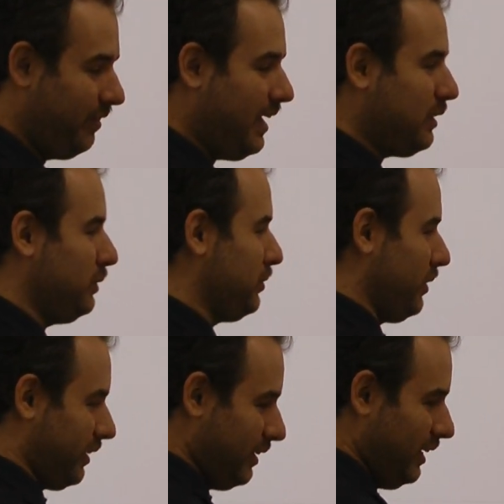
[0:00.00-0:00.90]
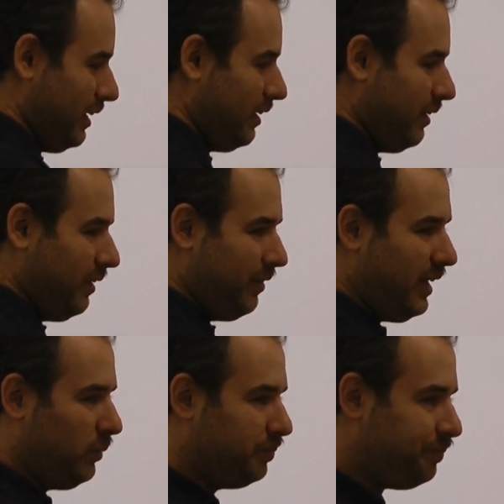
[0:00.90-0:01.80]
that's what's wrong.
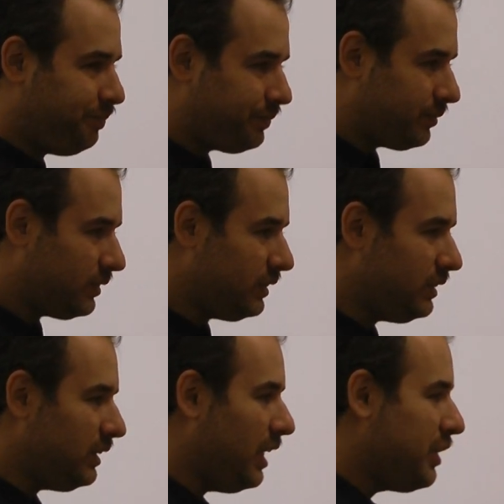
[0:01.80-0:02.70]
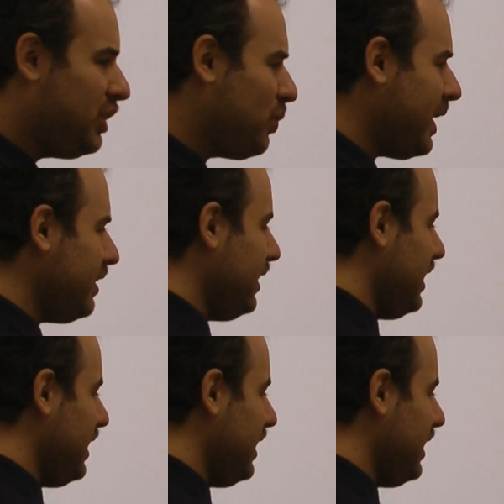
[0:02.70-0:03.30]
Now, you can